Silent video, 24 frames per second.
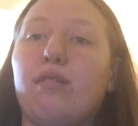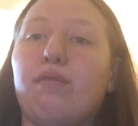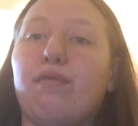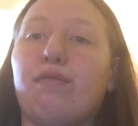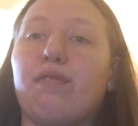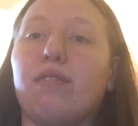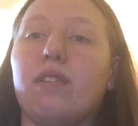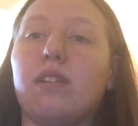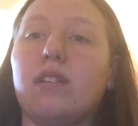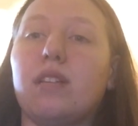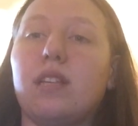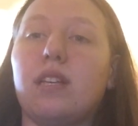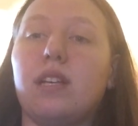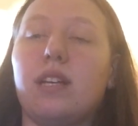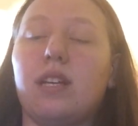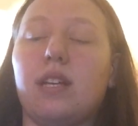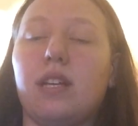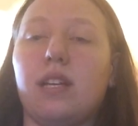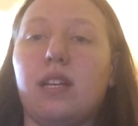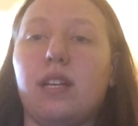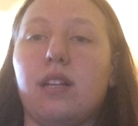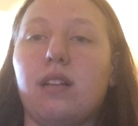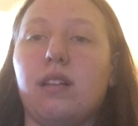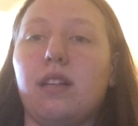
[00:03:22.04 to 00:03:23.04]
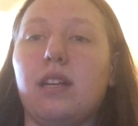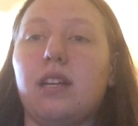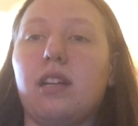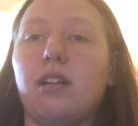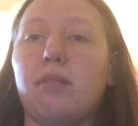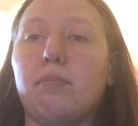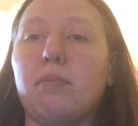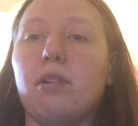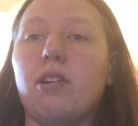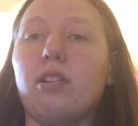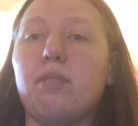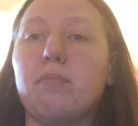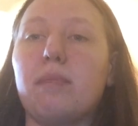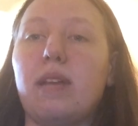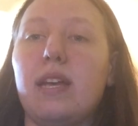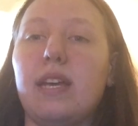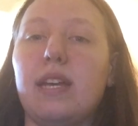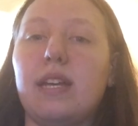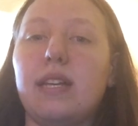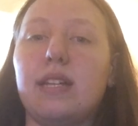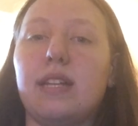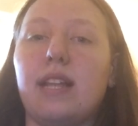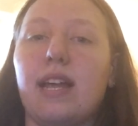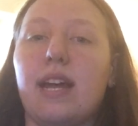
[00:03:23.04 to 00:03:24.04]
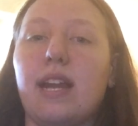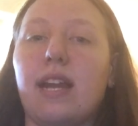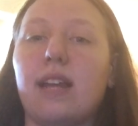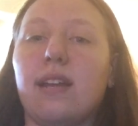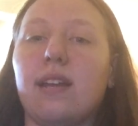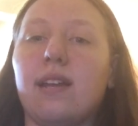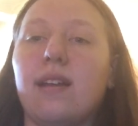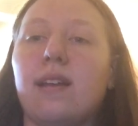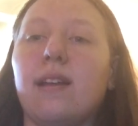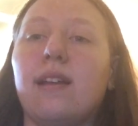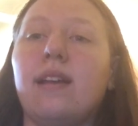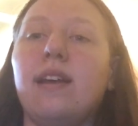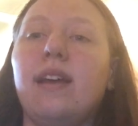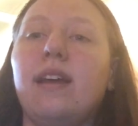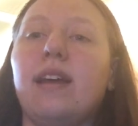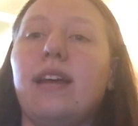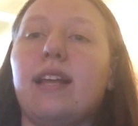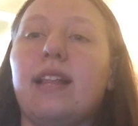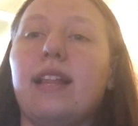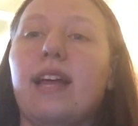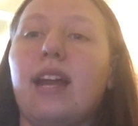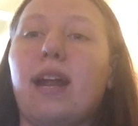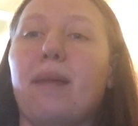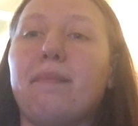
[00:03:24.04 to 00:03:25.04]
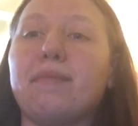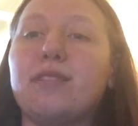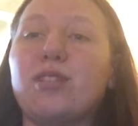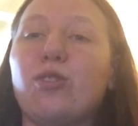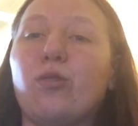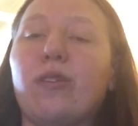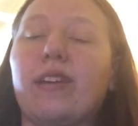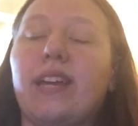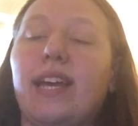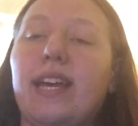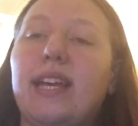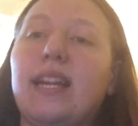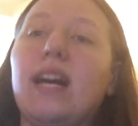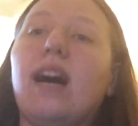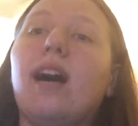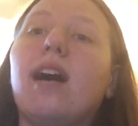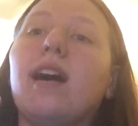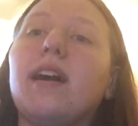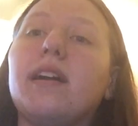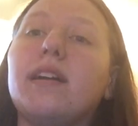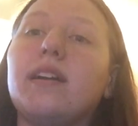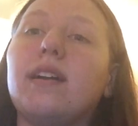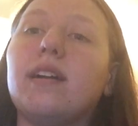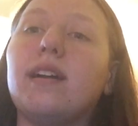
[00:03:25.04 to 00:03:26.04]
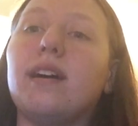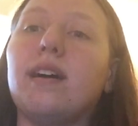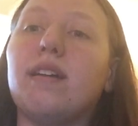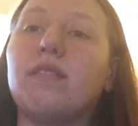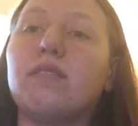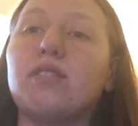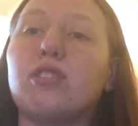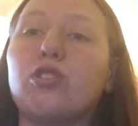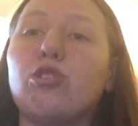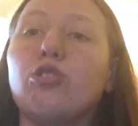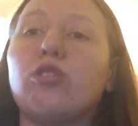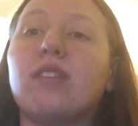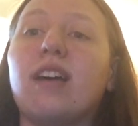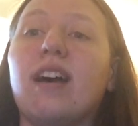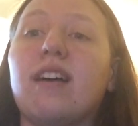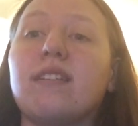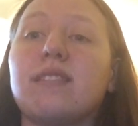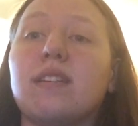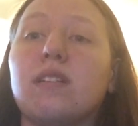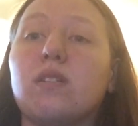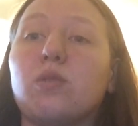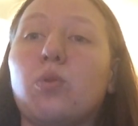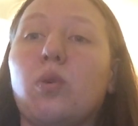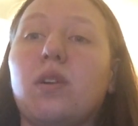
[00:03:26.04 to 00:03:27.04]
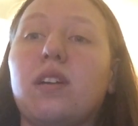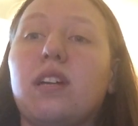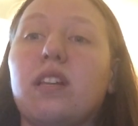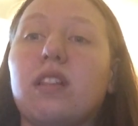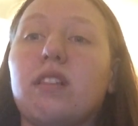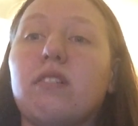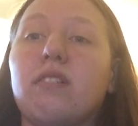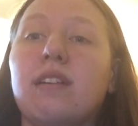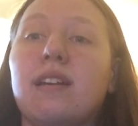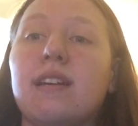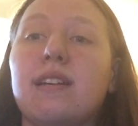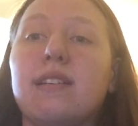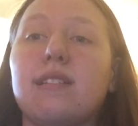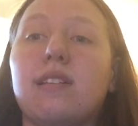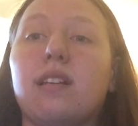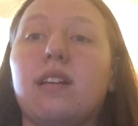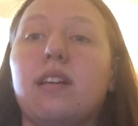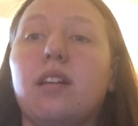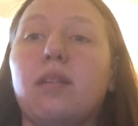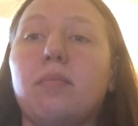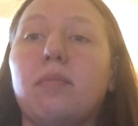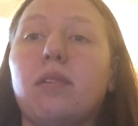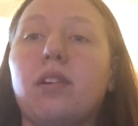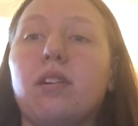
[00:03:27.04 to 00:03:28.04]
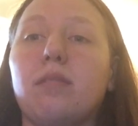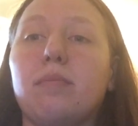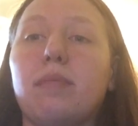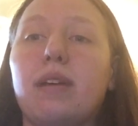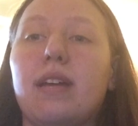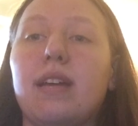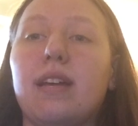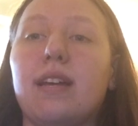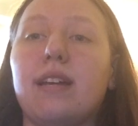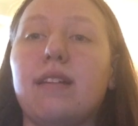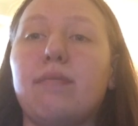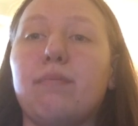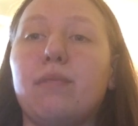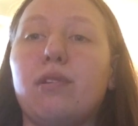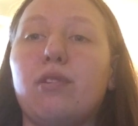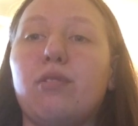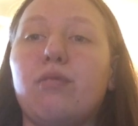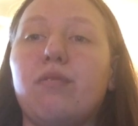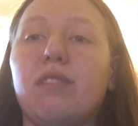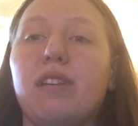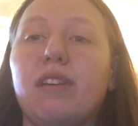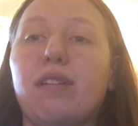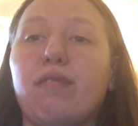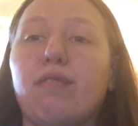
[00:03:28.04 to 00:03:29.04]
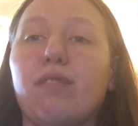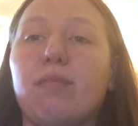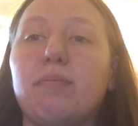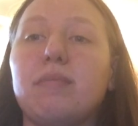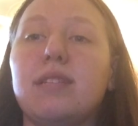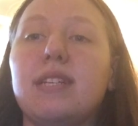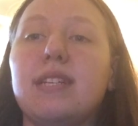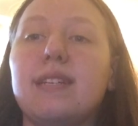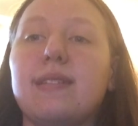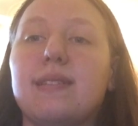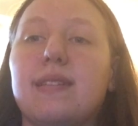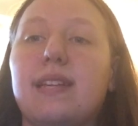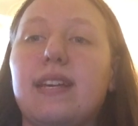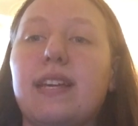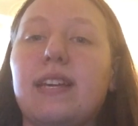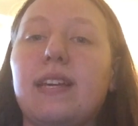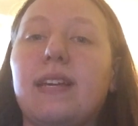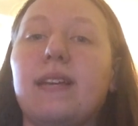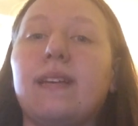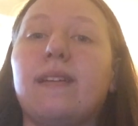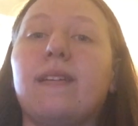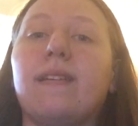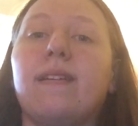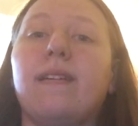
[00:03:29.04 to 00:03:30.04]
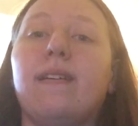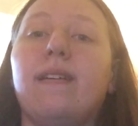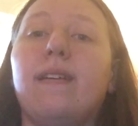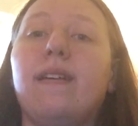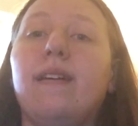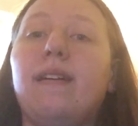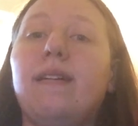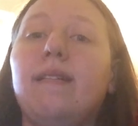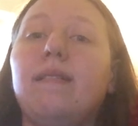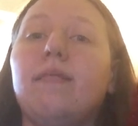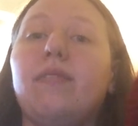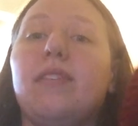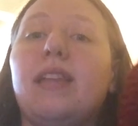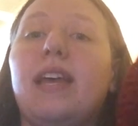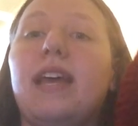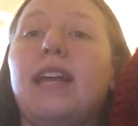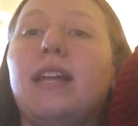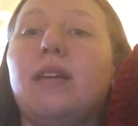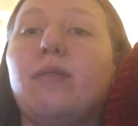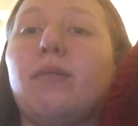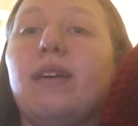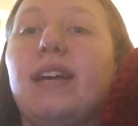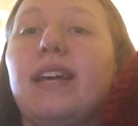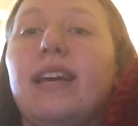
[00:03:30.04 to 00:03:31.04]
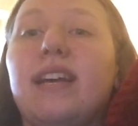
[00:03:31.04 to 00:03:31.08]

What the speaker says: for the Little Mermaid that I'm doing in honor of 2023's Little Mermaid movie from Disney. Anyway,